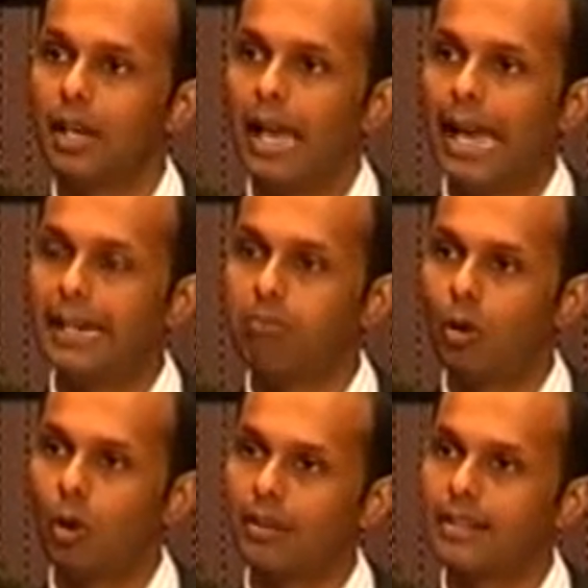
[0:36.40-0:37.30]
an
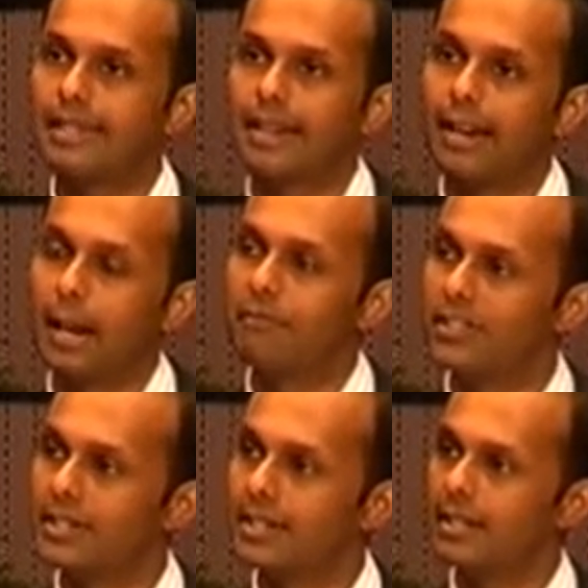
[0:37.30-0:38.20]
importance and an
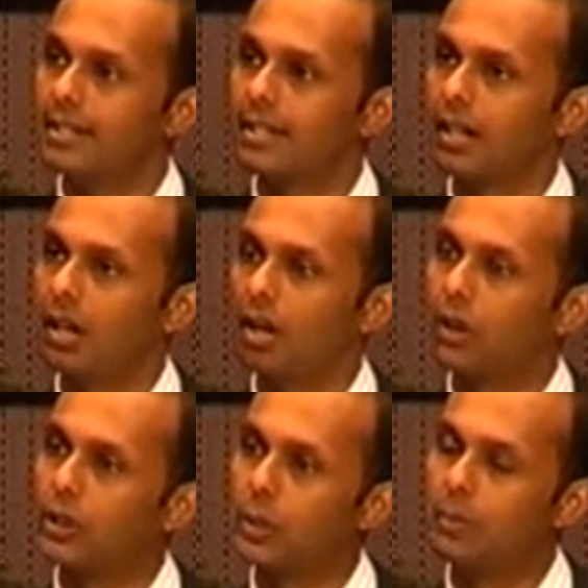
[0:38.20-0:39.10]
emphasis
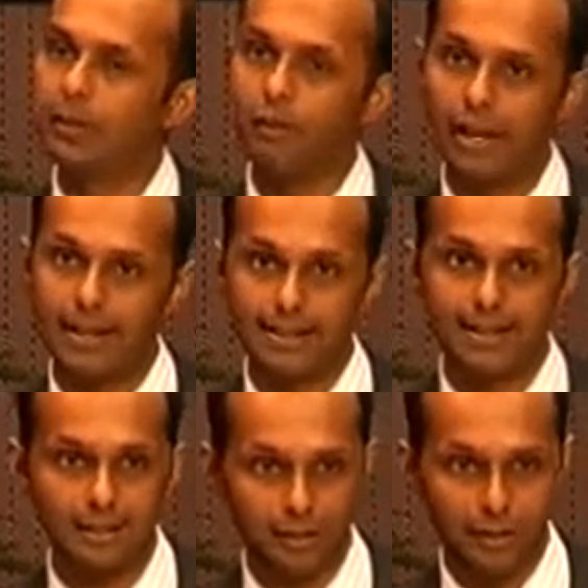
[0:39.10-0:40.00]
on human
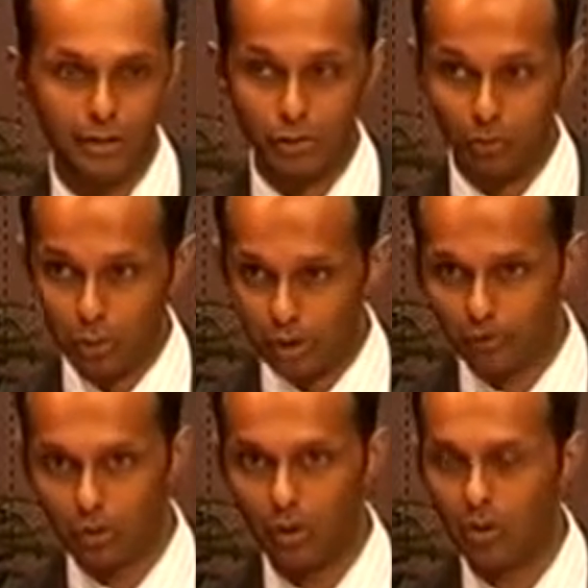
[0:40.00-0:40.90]
rights, the rule of
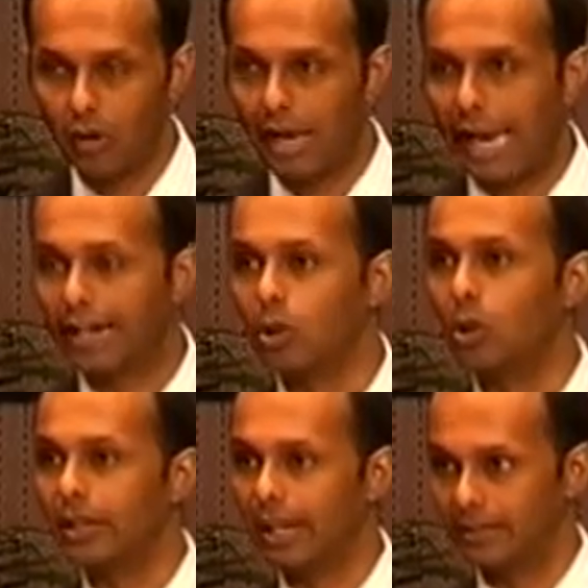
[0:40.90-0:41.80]
law, and
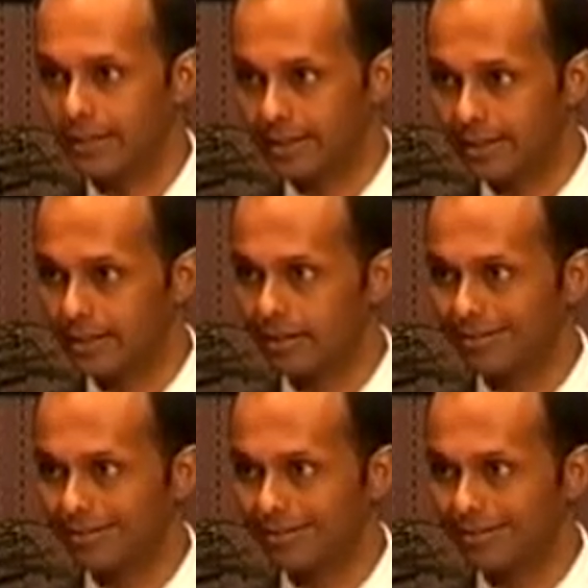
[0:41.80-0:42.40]
good governance.